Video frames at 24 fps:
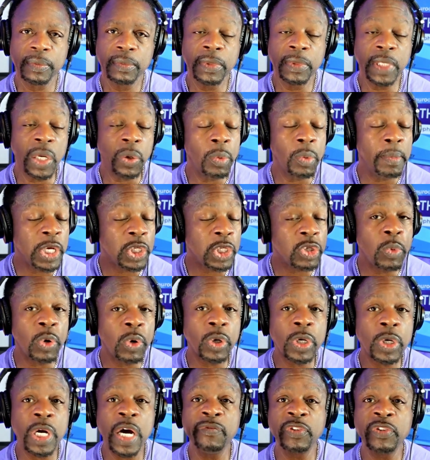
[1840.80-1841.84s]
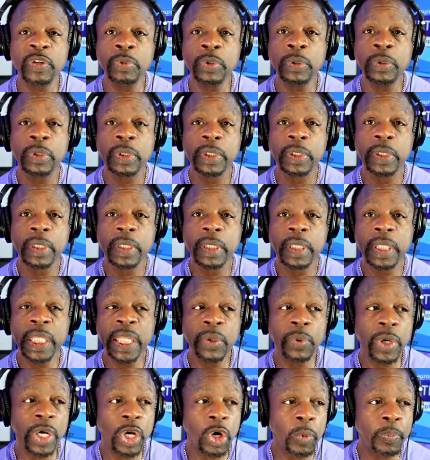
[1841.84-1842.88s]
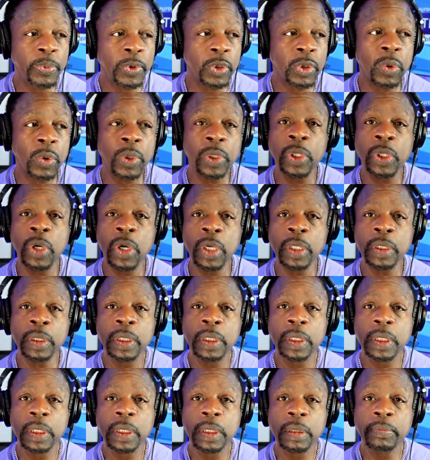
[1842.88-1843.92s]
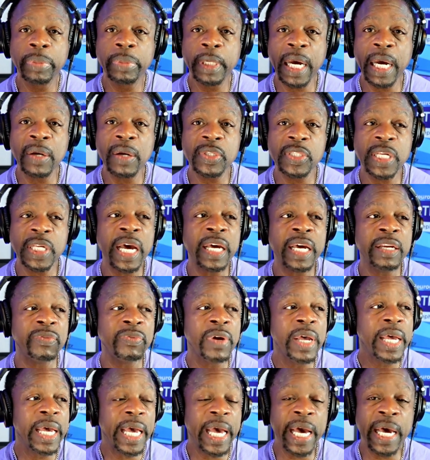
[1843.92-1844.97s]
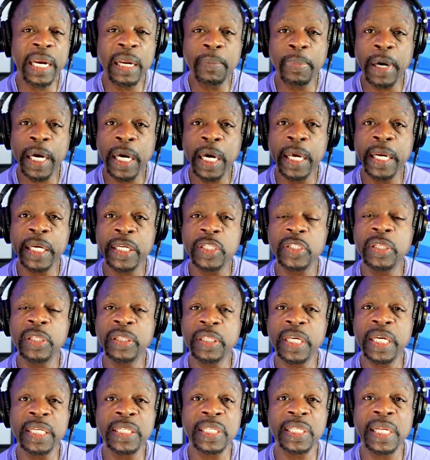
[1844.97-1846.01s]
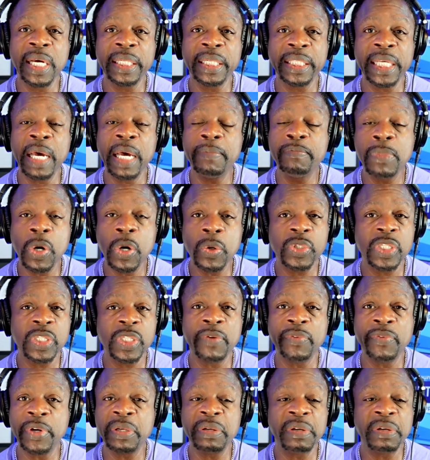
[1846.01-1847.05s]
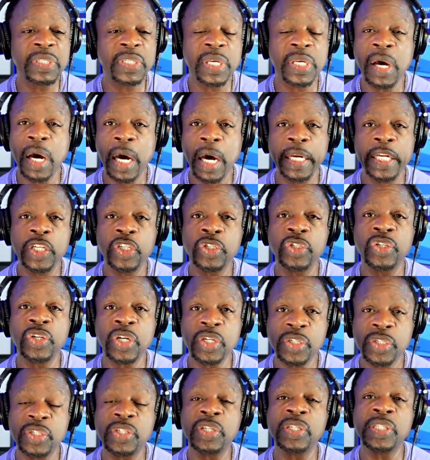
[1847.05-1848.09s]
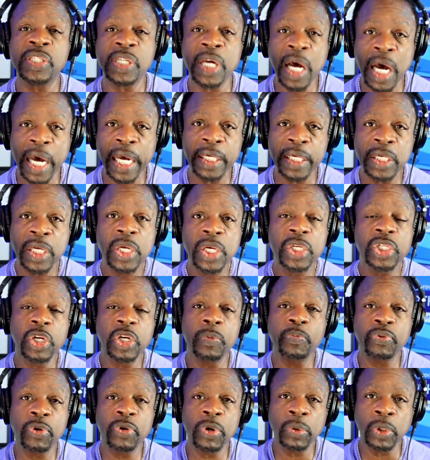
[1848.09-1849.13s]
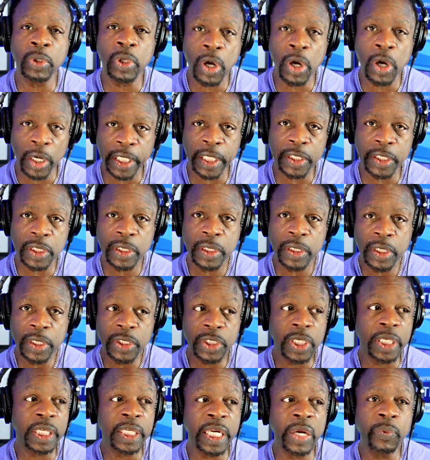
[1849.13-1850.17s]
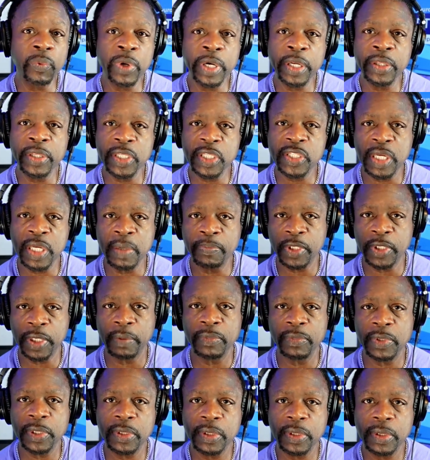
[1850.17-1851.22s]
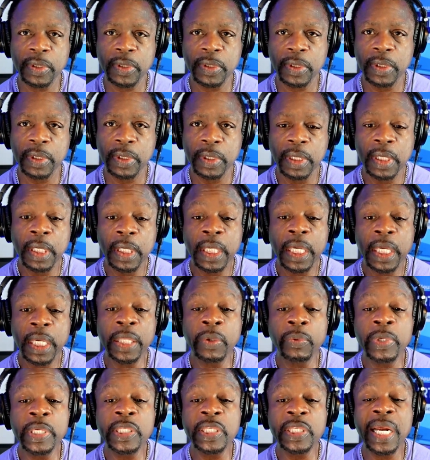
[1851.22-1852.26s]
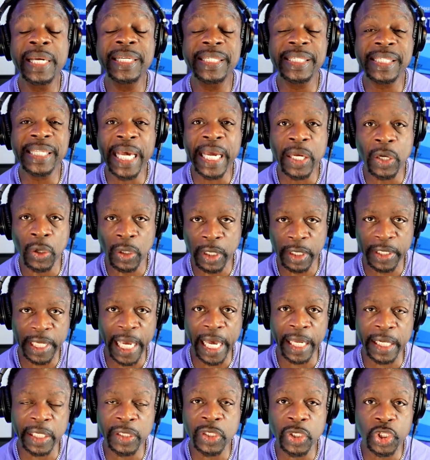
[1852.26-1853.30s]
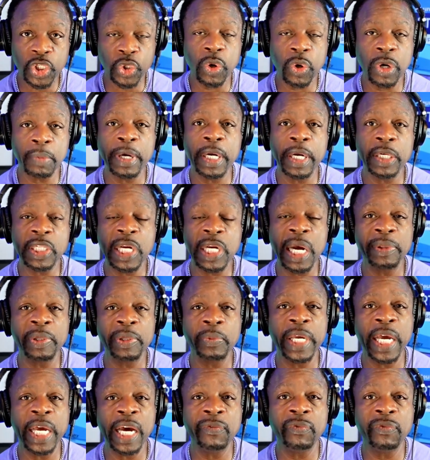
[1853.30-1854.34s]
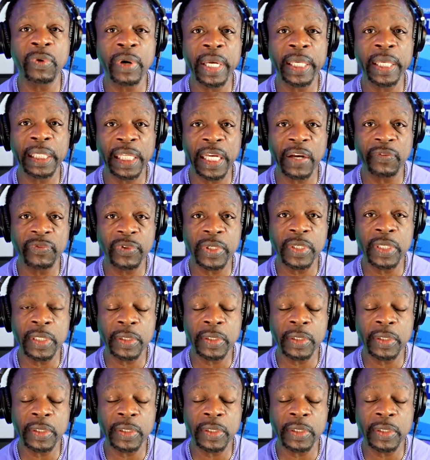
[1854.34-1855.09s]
They will make you more comfortable. They will help you go along. But outside of antibiotics and things like that, most of it, it's not. It's just designed to prolong it, to get rid of the symptoms. Now, the reason I say all of that in the short amount of time that we have left